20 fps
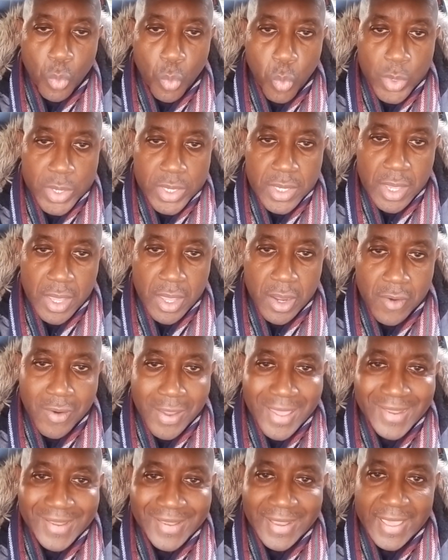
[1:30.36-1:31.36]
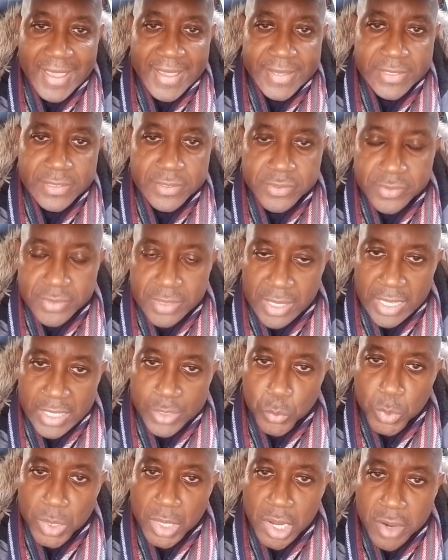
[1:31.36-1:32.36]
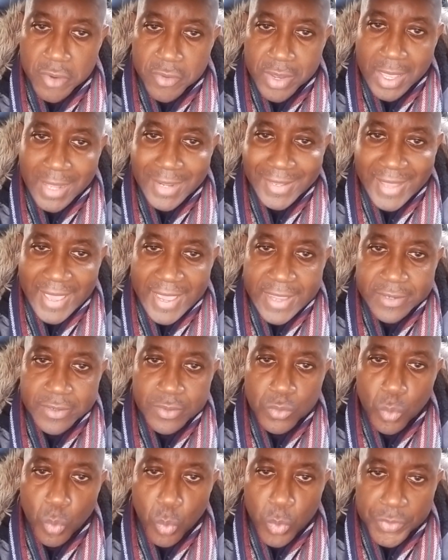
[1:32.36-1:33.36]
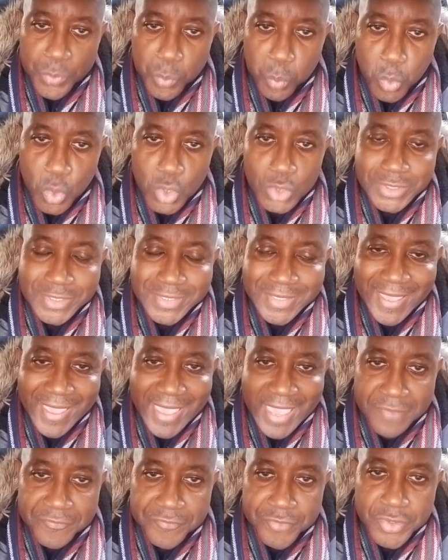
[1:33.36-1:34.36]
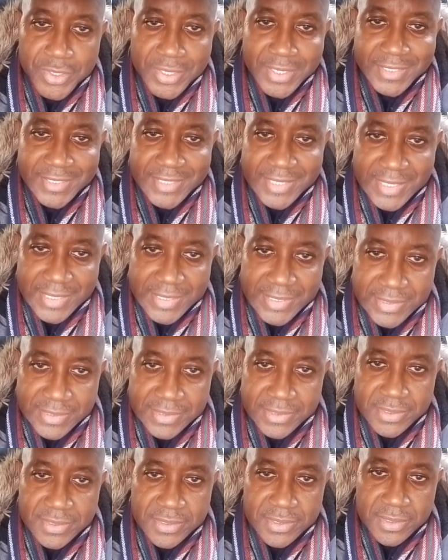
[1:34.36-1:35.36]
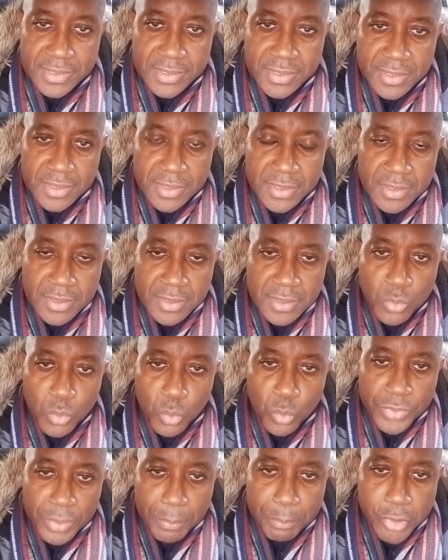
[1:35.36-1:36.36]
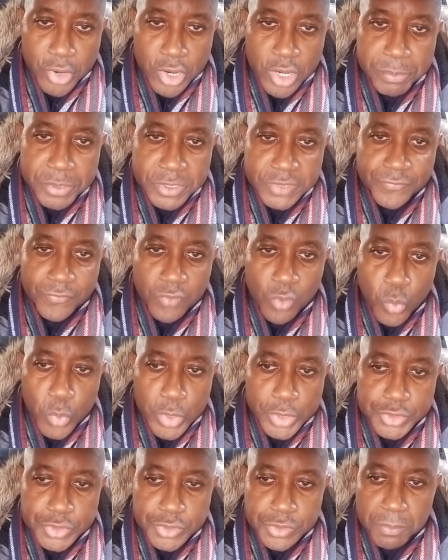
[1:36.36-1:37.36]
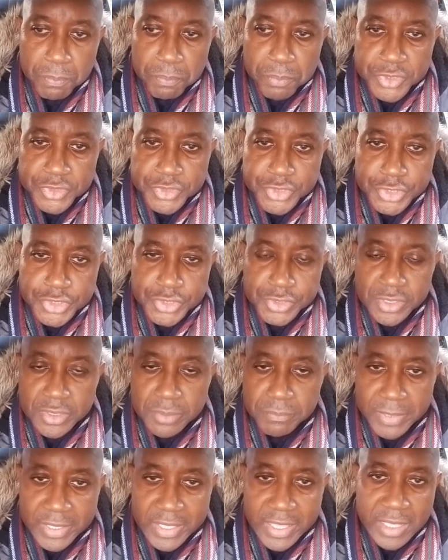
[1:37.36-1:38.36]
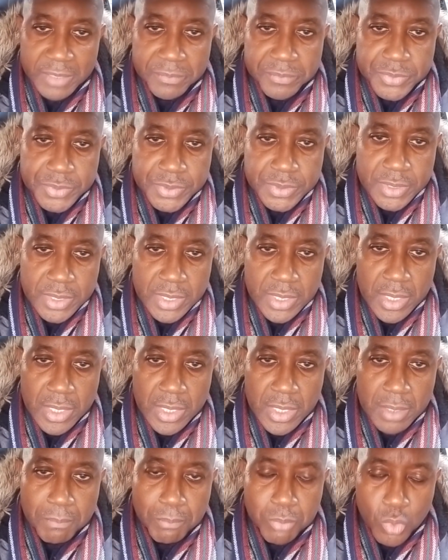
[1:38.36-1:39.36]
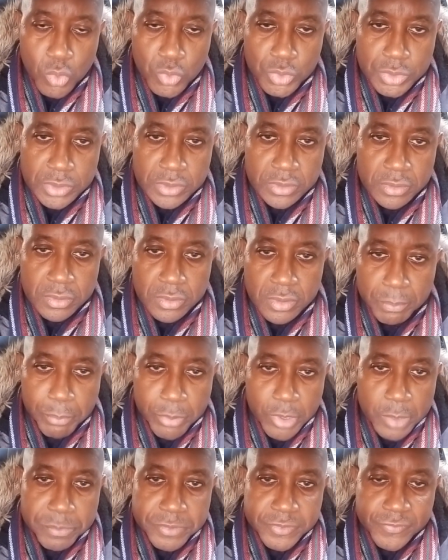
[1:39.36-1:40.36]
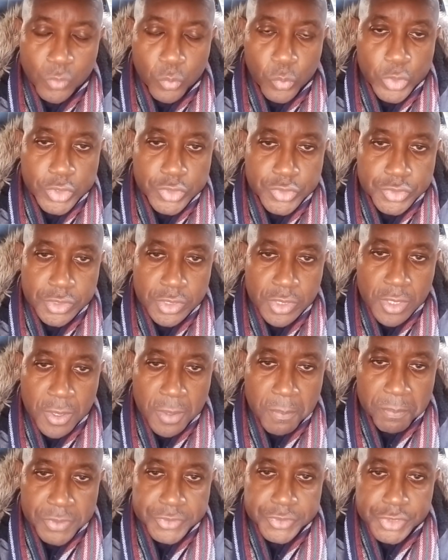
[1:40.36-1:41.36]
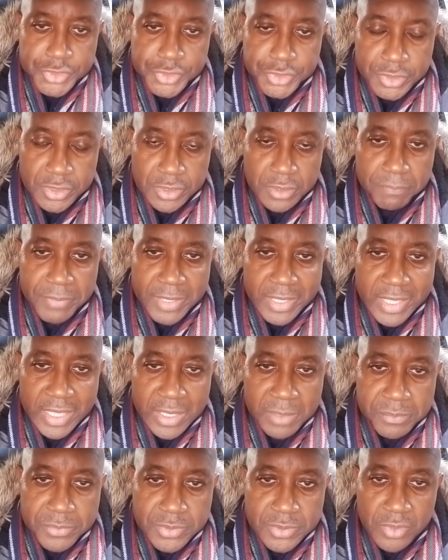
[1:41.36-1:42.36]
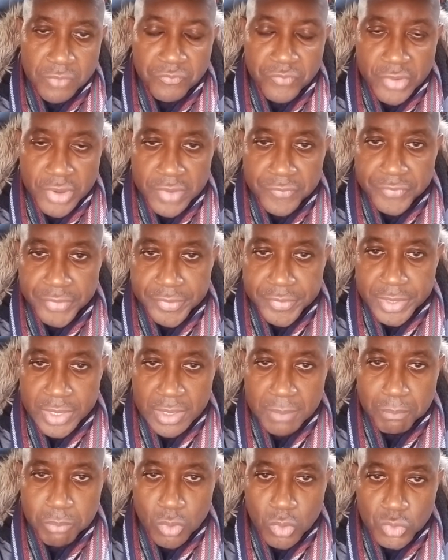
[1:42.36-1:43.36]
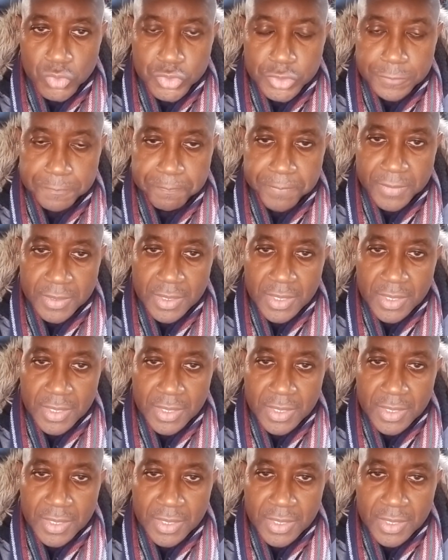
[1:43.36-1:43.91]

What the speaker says: we are aligned, and we are aligned with whatever it is. The purpose for which positioning becomes important. The purpose for which positioning becomes very, very important.